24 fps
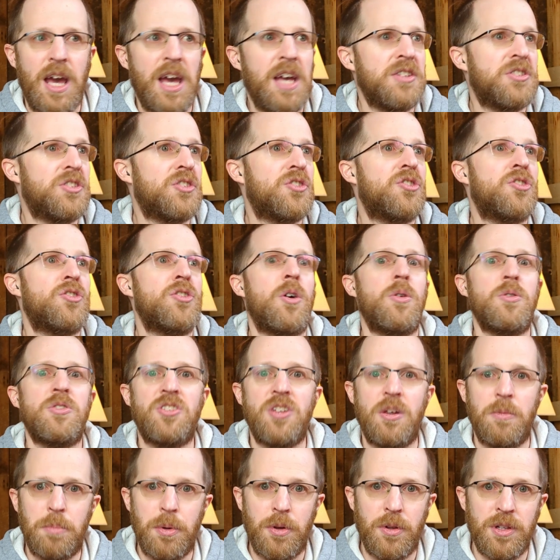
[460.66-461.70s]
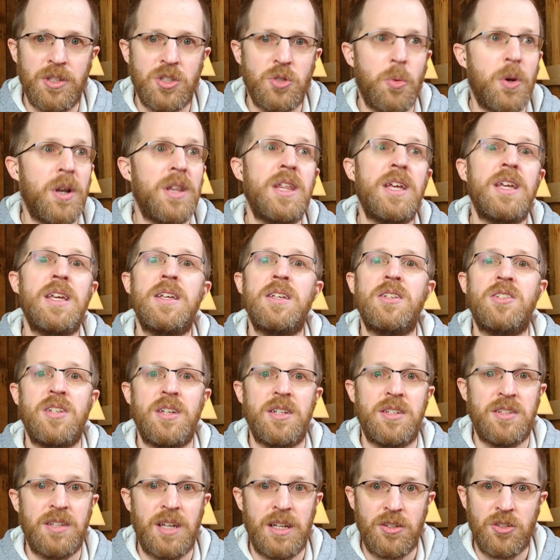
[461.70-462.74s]
It's so simple. It's one of the
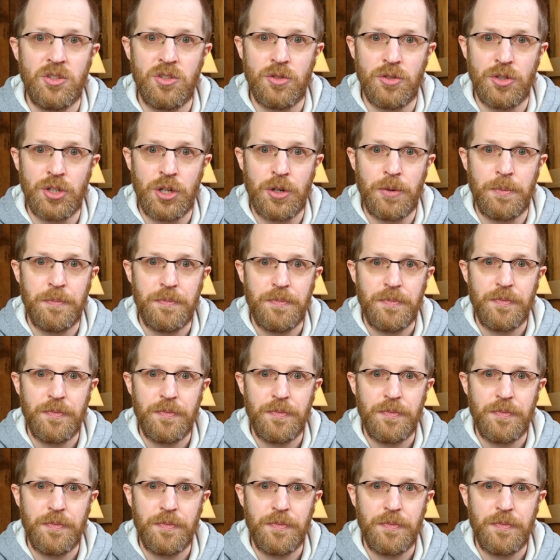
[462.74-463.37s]
easiest things you'll do.